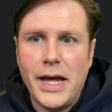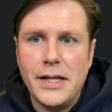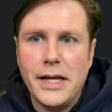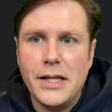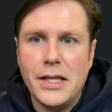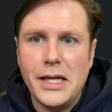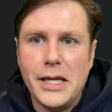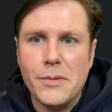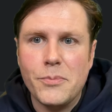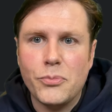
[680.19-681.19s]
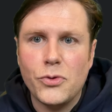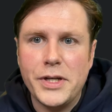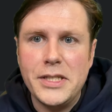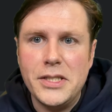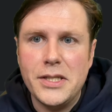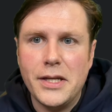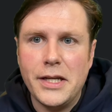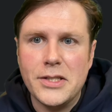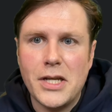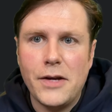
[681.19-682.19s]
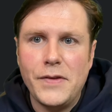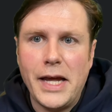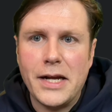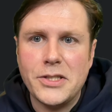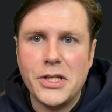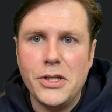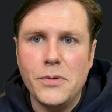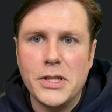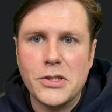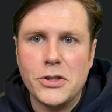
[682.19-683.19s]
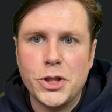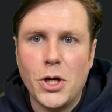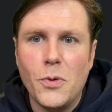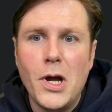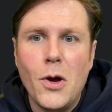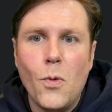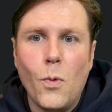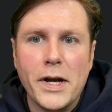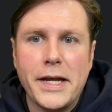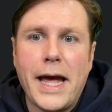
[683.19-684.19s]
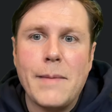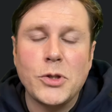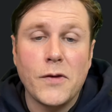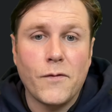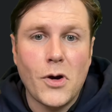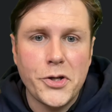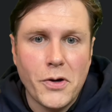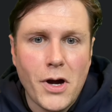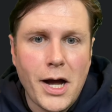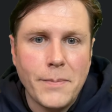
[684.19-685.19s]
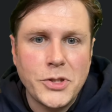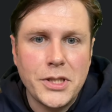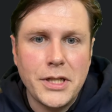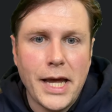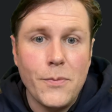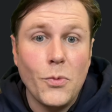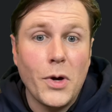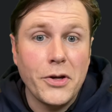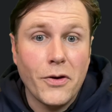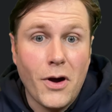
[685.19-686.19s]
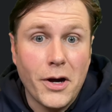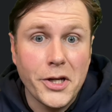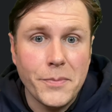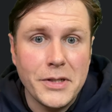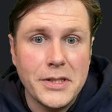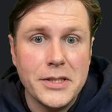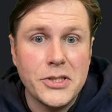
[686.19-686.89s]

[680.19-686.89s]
and then the print inside of the execute is going to show what it captured for your option and what your argument is,